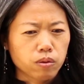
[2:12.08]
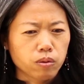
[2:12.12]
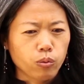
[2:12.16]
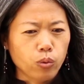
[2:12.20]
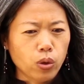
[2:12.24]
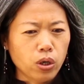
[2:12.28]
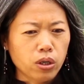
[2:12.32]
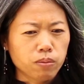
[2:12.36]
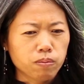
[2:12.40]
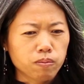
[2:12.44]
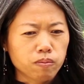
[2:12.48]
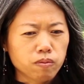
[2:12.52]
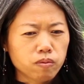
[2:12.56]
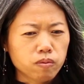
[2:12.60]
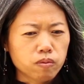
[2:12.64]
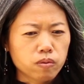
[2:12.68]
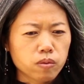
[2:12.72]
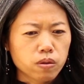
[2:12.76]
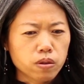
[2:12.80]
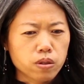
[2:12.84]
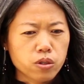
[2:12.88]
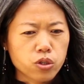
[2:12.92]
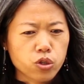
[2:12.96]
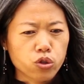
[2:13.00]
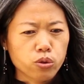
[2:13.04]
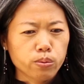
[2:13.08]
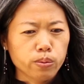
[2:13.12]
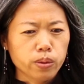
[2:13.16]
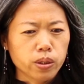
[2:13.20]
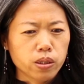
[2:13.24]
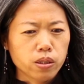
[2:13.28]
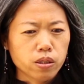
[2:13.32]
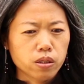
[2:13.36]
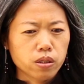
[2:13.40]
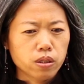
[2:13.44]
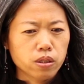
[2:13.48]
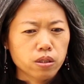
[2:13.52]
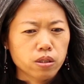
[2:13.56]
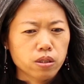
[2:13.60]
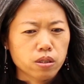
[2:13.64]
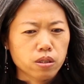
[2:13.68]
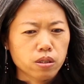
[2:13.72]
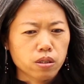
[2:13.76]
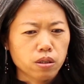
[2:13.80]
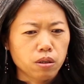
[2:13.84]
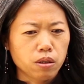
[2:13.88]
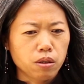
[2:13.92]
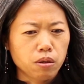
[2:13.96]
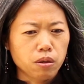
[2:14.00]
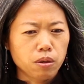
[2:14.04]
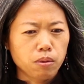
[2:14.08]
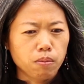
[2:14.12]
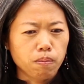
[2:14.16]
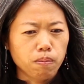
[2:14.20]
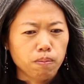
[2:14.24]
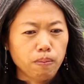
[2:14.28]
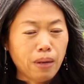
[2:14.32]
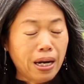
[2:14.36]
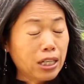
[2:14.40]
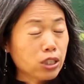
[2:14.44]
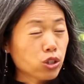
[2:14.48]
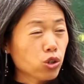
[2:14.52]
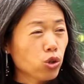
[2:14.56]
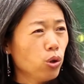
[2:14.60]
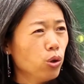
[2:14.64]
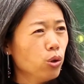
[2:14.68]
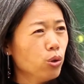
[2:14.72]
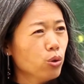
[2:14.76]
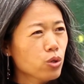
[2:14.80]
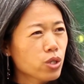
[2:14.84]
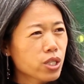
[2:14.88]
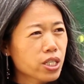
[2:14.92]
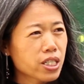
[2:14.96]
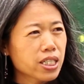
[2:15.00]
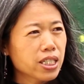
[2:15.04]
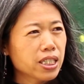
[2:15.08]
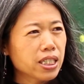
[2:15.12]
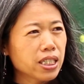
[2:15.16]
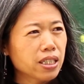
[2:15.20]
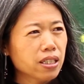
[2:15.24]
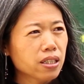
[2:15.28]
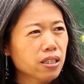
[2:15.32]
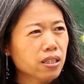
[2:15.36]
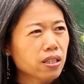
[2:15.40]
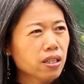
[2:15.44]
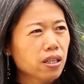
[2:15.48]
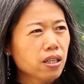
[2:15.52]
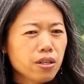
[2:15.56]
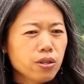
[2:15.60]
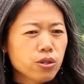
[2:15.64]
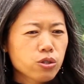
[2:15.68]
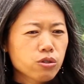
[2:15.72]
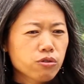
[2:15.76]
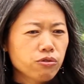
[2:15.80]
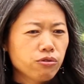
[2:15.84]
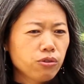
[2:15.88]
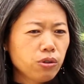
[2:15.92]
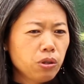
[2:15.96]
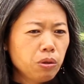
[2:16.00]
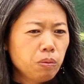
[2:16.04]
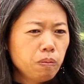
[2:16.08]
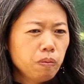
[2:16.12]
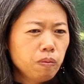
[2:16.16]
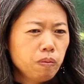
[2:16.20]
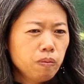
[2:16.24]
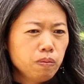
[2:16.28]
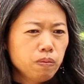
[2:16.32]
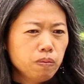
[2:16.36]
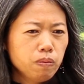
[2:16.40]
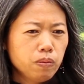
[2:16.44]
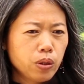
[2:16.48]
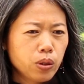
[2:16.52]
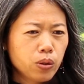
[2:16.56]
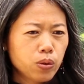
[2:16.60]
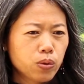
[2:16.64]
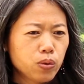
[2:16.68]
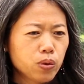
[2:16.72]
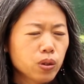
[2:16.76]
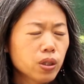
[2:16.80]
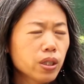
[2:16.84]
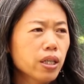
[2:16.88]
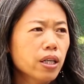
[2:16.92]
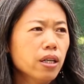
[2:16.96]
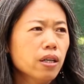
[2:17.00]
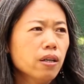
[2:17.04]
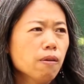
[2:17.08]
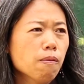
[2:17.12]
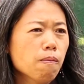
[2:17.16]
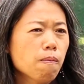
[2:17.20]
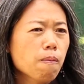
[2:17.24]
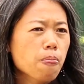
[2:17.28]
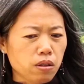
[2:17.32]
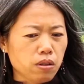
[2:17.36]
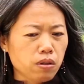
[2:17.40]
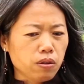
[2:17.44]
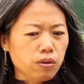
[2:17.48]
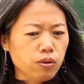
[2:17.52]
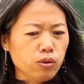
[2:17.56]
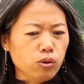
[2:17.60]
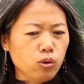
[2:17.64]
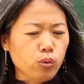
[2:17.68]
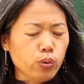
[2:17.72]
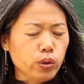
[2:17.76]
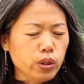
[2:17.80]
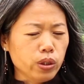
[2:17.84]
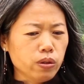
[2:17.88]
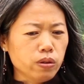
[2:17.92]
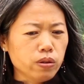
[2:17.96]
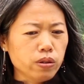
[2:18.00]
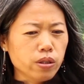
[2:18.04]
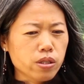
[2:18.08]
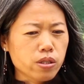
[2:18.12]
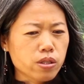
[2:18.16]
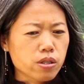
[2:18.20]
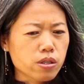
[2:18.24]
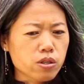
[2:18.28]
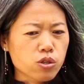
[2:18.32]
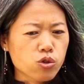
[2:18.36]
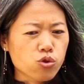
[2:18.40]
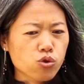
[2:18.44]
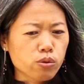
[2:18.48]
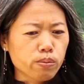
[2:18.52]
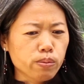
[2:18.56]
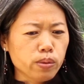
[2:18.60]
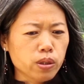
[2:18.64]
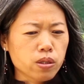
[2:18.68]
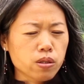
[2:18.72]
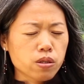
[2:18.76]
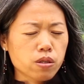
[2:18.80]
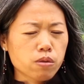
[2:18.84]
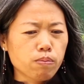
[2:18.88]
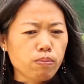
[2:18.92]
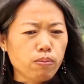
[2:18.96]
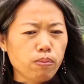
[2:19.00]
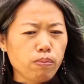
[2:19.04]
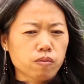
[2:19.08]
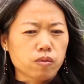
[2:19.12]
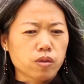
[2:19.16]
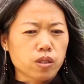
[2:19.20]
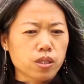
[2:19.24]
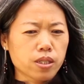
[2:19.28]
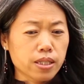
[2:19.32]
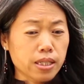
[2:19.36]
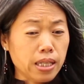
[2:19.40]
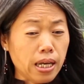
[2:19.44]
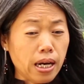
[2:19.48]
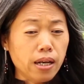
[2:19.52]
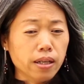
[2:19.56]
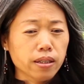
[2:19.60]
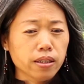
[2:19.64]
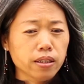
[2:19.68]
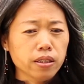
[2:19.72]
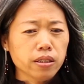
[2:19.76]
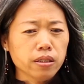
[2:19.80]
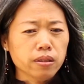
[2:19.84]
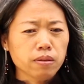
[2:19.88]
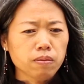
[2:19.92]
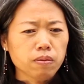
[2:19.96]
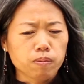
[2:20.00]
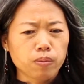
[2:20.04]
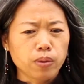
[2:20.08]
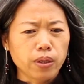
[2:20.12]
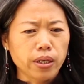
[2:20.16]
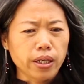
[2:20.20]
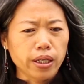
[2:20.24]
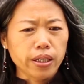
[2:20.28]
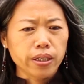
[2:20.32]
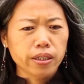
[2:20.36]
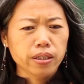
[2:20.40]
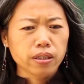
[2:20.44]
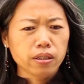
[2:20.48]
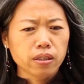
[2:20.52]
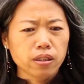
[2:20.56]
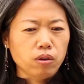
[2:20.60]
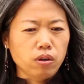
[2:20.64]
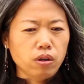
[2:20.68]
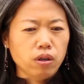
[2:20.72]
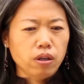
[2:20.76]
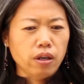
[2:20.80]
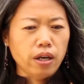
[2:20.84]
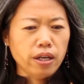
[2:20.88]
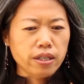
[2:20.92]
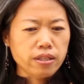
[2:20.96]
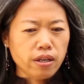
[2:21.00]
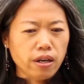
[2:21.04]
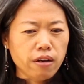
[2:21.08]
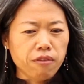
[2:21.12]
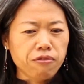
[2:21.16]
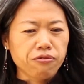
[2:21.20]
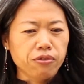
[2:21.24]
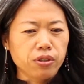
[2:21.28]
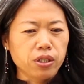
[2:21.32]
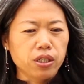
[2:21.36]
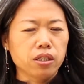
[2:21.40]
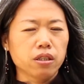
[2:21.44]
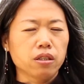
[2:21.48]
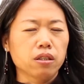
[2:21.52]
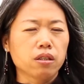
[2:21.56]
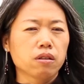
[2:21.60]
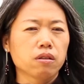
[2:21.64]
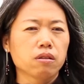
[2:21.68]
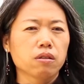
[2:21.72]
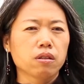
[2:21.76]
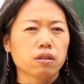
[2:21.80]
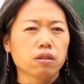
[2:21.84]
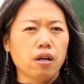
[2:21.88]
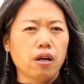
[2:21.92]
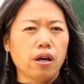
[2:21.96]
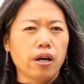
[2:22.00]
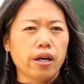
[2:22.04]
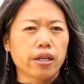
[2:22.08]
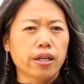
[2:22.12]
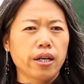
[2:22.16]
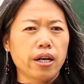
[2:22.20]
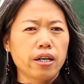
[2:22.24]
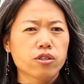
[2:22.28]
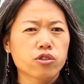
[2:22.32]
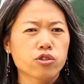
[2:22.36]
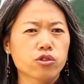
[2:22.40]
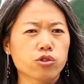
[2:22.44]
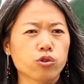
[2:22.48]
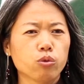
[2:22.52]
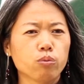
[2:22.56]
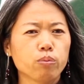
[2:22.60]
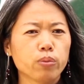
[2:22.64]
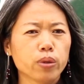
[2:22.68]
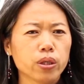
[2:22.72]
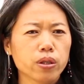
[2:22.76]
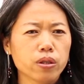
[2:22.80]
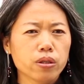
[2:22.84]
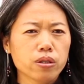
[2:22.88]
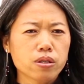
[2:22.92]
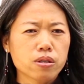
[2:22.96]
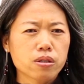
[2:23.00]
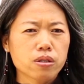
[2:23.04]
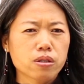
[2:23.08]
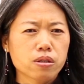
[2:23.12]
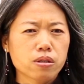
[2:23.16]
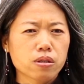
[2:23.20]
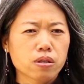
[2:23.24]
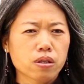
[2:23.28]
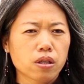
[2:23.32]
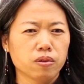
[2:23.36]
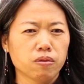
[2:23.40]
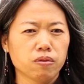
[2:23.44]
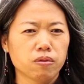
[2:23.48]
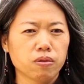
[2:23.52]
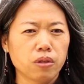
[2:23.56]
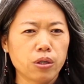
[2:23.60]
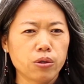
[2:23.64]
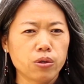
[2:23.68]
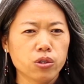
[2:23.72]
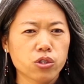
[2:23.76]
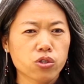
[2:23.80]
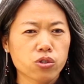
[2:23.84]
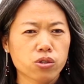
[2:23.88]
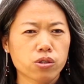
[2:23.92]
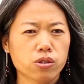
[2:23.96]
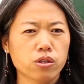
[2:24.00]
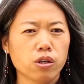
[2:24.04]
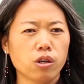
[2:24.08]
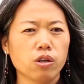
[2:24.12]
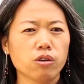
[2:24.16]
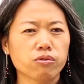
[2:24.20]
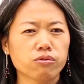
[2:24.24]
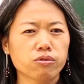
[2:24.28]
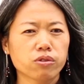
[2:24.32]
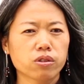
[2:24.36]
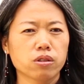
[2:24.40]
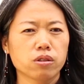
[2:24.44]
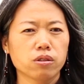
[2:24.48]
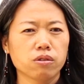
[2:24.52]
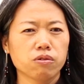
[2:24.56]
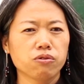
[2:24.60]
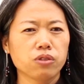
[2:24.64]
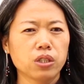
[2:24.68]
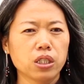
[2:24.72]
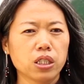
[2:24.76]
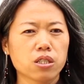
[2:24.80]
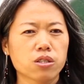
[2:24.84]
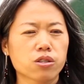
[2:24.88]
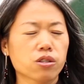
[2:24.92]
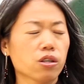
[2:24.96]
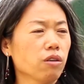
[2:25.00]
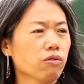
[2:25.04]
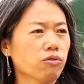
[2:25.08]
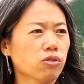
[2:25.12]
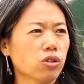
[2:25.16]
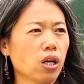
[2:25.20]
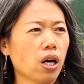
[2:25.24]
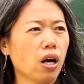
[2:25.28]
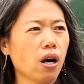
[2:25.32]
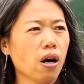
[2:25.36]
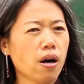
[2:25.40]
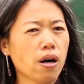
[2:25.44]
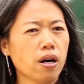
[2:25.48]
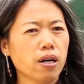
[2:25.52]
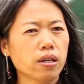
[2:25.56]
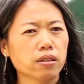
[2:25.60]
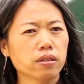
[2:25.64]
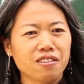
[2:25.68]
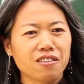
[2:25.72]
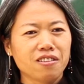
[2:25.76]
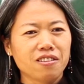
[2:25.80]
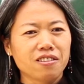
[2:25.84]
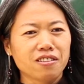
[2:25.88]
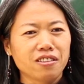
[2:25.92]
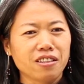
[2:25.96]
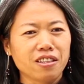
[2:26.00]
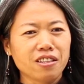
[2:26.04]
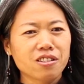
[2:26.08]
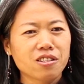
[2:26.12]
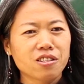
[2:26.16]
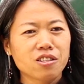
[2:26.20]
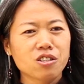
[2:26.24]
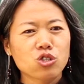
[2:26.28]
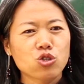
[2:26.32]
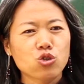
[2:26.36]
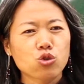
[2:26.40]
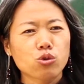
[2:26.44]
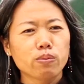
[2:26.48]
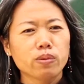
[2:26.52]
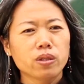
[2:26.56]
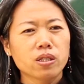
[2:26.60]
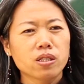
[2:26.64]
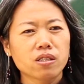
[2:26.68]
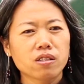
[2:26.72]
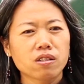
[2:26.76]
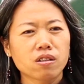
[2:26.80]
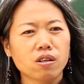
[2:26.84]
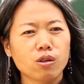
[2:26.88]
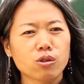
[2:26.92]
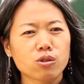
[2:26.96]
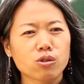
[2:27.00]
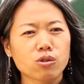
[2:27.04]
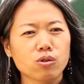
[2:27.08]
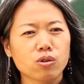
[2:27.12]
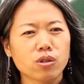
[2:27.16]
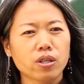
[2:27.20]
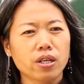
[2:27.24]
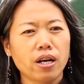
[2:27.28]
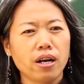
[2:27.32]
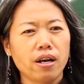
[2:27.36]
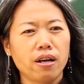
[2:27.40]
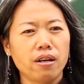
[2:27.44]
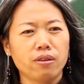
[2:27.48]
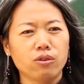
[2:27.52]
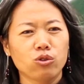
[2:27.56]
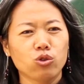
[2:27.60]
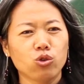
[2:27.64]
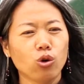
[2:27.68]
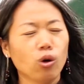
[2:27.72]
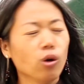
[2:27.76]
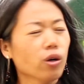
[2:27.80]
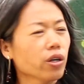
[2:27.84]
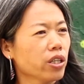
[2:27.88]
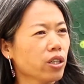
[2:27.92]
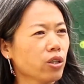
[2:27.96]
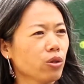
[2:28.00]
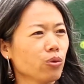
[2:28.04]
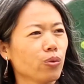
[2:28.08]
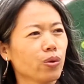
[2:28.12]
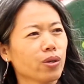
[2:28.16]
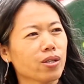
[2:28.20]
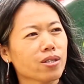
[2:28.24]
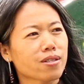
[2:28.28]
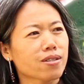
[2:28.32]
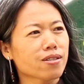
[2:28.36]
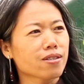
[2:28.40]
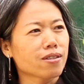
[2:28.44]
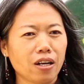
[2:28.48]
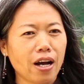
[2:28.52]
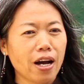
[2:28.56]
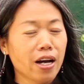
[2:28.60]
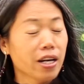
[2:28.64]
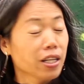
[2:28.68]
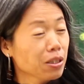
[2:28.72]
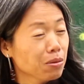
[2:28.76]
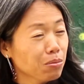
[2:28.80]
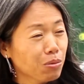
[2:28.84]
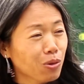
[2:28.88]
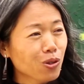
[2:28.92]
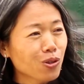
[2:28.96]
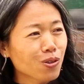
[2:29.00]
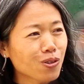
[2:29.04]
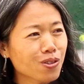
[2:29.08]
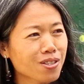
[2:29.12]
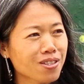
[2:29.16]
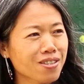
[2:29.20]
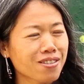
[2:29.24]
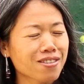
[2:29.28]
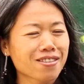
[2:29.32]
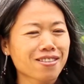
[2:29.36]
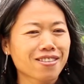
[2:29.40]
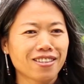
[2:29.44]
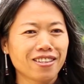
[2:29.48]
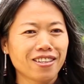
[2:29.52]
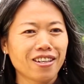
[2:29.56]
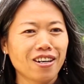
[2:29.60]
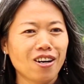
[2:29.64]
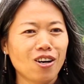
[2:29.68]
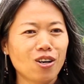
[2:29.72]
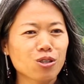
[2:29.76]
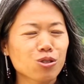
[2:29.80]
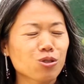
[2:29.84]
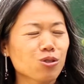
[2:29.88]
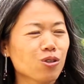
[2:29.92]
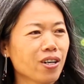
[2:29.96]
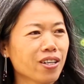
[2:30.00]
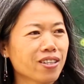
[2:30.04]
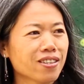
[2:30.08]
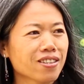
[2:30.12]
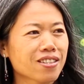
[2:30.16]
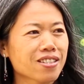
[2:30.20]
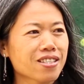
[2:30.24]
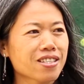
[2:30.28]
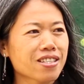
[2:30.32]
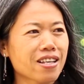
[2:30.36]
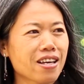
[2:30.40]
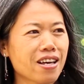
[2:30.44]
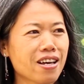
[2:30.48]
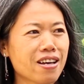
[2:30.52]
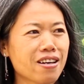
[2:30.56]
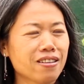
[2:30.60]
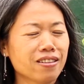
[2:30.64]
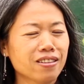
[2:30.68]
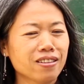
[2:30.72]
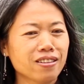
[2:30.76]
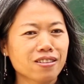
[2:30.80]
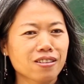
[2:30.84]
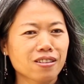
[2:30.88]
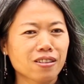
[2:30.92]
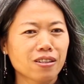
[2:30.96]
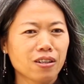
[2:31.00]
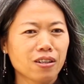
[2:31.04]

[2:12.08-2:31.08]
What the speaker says: one instrument is Ma Tou Qing. It's from Mongolia. You know, when this instrument study, play, I feeling I get so peace, very soft, feeling soft heart. This instrument also can talking with animals. They also understand.